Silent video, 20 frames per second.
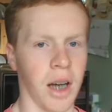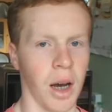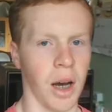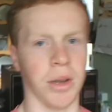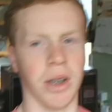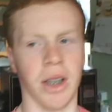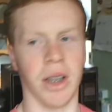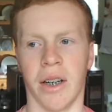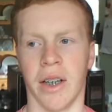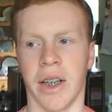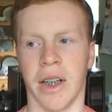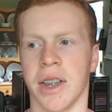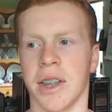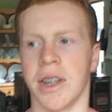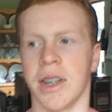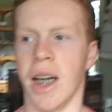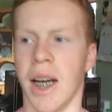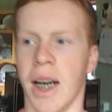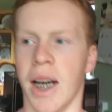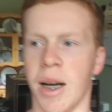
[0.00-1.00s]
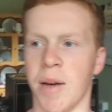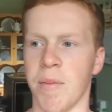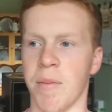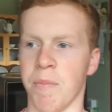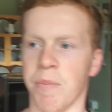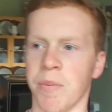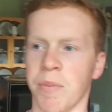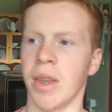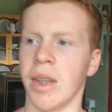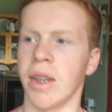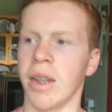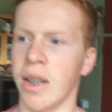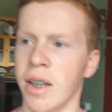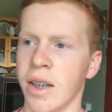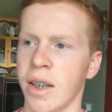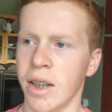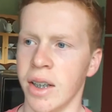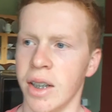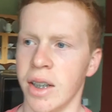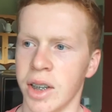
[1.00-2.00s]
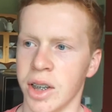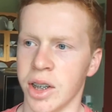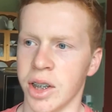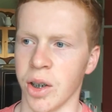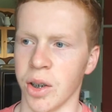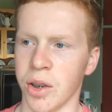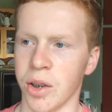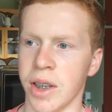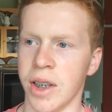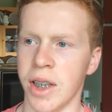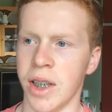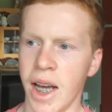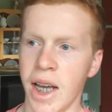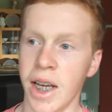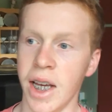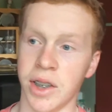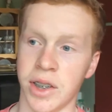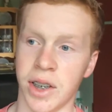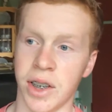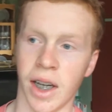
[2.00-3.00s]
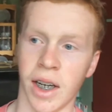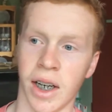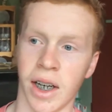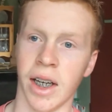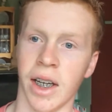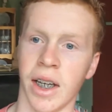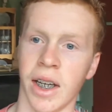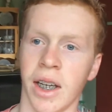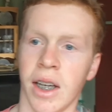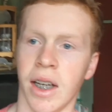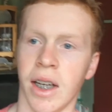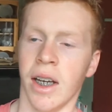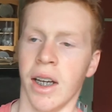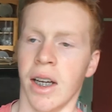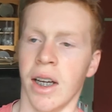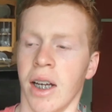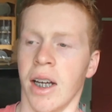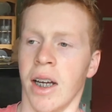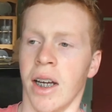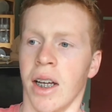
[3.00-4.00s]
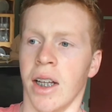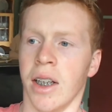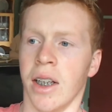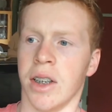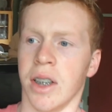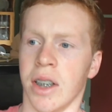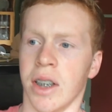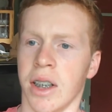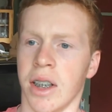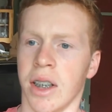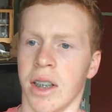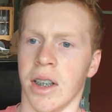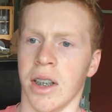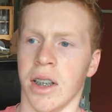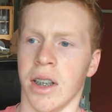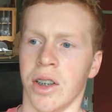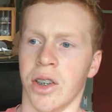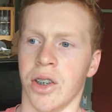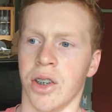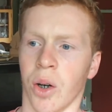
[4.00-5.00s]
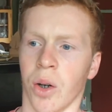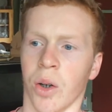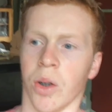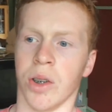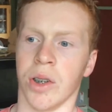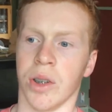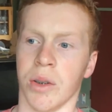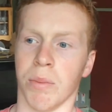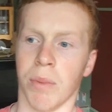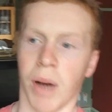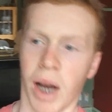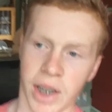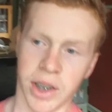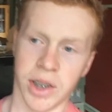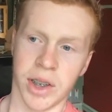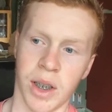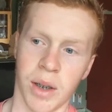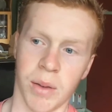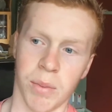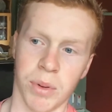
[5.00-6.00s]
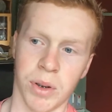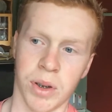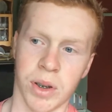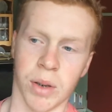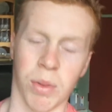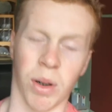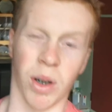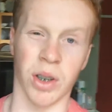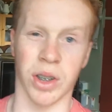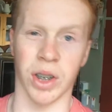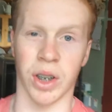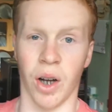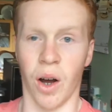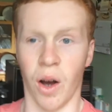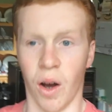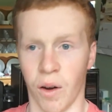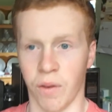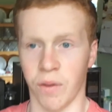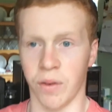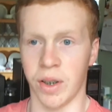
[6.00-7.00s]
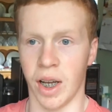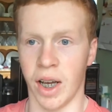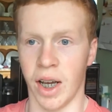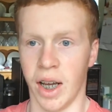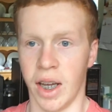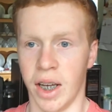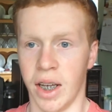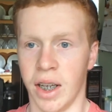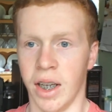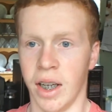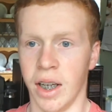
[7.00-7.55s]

I'm hilarious. Um, so today, Saturday, did shoulders and biceps. Tomorrow's an off day.